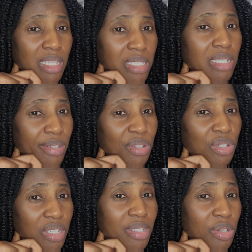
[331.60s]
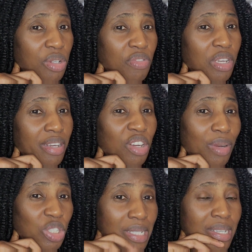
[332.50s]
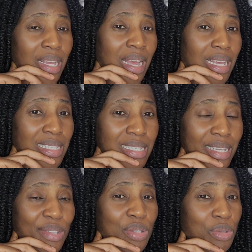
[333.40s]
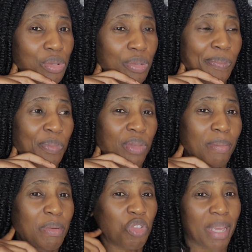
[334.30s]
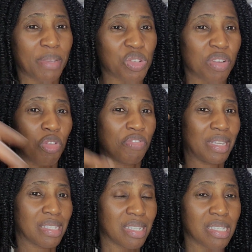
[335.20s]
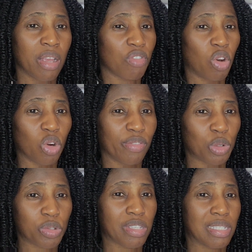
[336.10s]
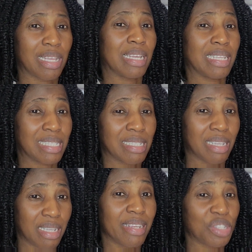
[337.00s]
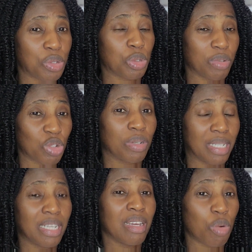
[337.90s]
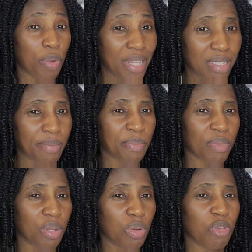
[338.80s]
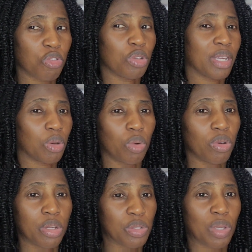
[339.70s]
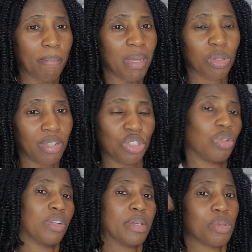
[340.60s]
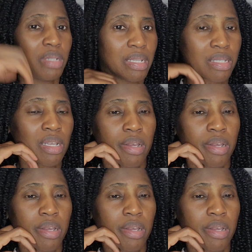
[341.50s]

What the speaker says: is the if you're a graduate assistant to maybe for chemistry, for physics, for all of those courses that need you to ritually read, you know, before you can go to impart knowledge to other students.